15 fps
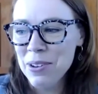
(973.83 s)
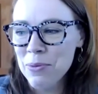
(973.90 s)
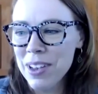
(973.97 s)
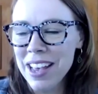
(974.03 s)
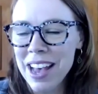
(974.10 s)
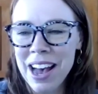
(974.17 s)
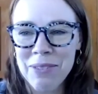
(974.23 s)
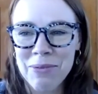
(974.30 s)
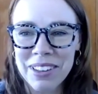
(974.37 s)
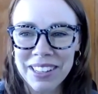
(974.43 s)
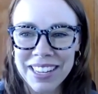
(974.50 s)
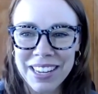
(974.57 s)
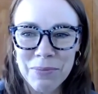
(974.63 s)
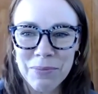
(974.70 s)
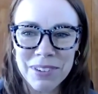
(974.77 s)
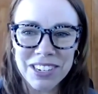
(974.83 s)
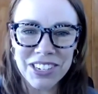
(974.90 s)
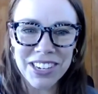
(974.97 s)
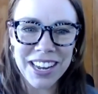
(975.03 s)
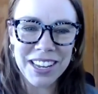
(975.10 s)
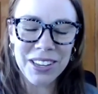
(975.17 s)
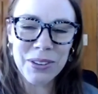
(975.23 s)
we, I really
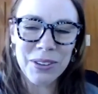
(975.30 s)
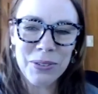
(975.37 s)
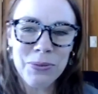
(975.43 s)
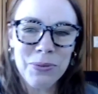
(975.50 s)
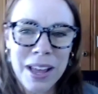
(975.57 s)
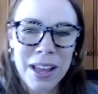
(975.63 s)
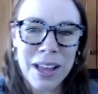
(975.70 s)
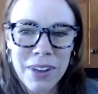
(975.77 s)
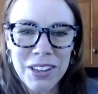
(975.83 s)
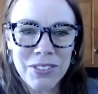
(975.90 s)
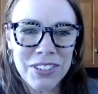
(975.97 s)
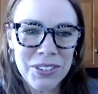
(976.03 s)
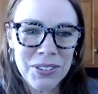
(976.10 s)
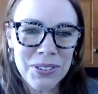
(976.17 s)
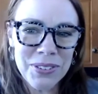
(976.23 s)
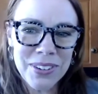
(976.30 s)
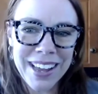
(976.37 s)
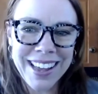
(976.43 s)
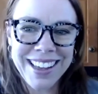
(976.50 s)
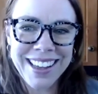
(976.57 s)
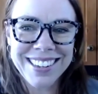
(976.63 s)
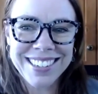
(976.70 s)
appreciate you and what you do.
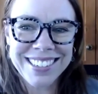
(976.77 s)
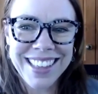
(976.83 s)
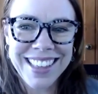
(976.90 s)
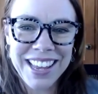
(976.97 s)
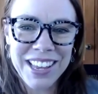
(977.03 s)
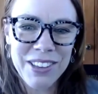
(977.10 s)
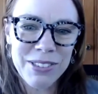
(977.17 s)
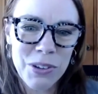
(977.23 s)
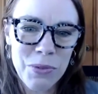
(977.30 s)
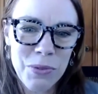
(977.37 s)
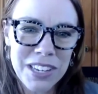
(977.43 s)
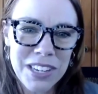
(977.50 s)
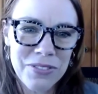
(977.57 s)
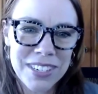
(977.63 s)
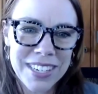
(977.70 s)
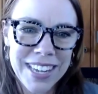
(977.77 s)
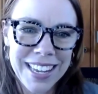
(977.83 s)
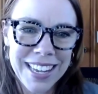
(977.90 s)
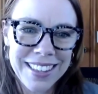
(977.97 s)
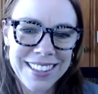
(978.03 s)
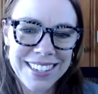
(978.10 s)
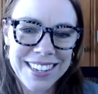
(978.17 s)
And thank you so much for
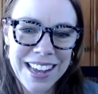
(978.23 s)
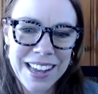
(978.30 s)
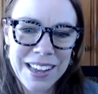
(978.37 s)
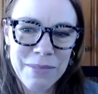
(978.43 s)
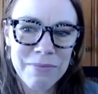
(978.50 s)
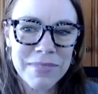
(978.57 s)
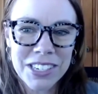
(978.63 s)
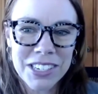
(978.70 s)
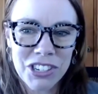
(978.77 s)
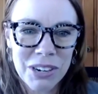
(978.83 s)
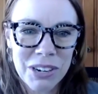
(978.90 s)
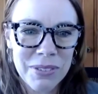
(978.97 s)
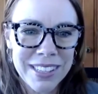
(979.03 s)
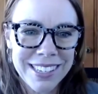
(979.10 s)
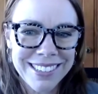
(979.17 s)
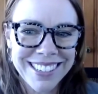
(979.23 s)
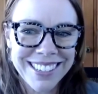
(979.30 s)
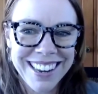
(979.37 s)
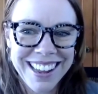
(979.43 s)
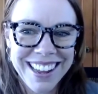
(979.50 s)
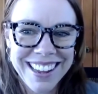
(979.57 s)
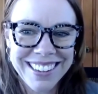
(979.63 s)
taking the time to share with us
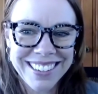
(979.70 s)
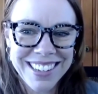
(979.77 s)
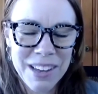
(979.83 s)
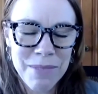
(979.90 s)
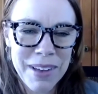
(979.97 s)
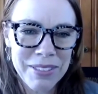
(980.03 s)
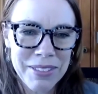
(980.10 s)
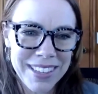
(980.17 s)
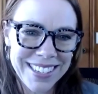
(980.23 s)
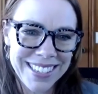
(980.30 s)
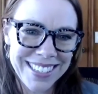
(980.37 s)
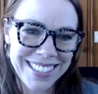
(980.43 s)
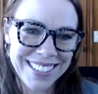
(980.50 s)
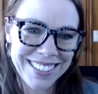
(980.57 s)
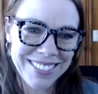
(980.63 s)
today about this.